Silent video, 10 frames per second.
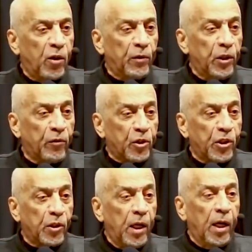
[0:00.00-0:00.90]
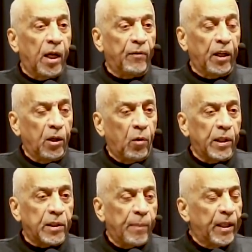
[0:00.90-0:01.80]
on the University of
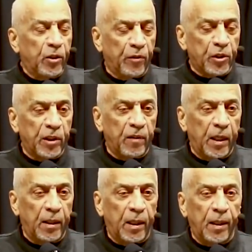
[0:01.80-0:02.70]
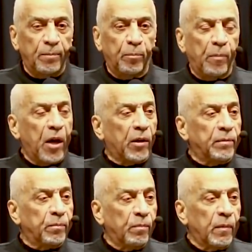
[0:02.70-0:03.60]
Illinois, University of
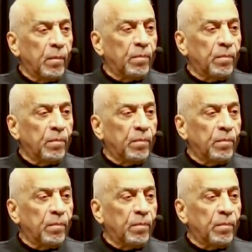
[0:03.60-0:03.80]
Maryland.